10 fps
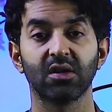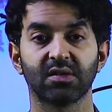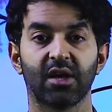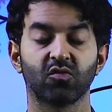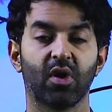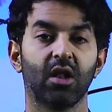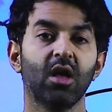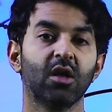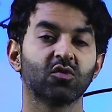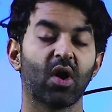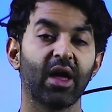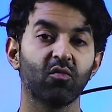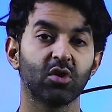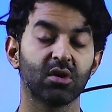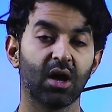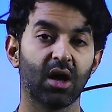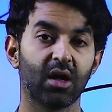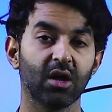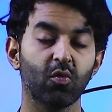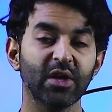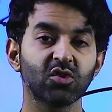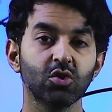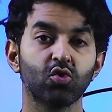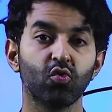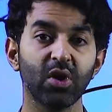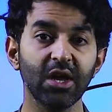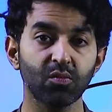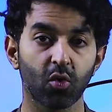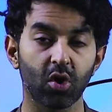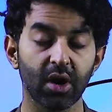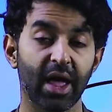as well. So I would request you to read more